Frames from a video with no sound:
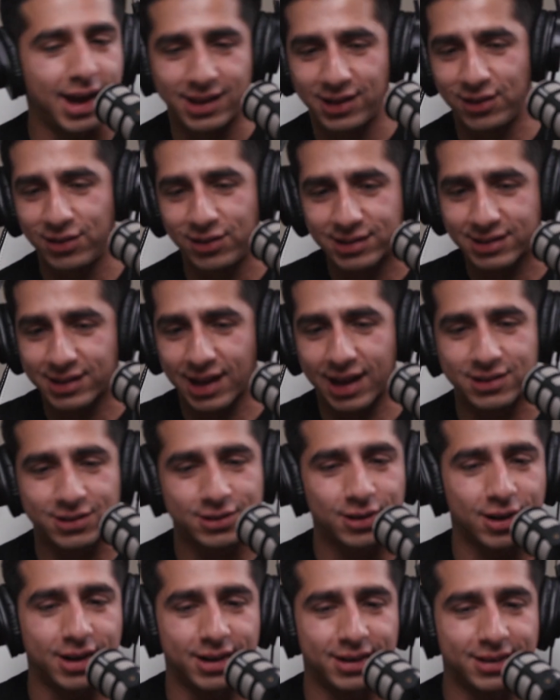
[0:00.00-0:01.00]
And then you just like
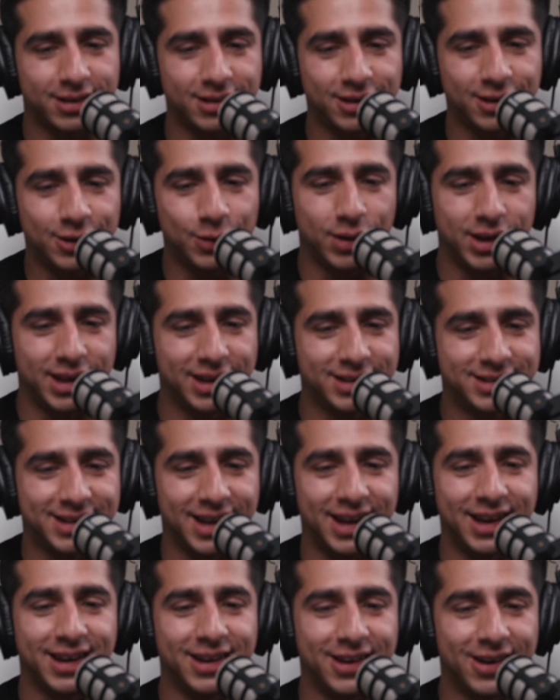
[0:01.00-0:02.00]
start doing this
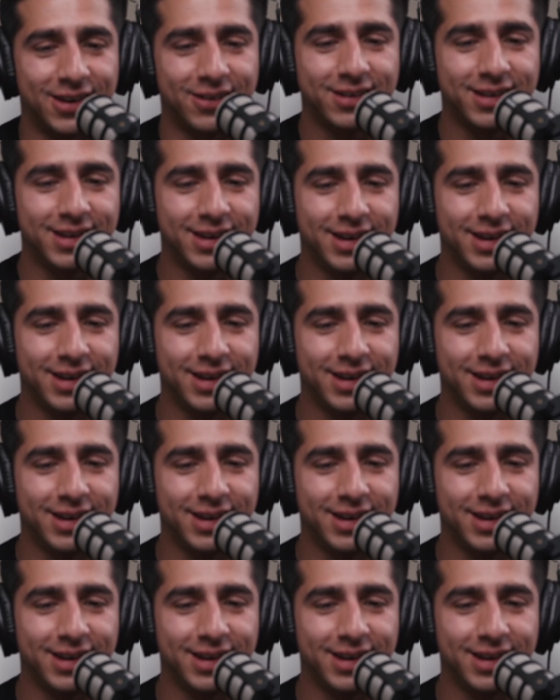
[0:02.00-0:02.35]
thing, you know?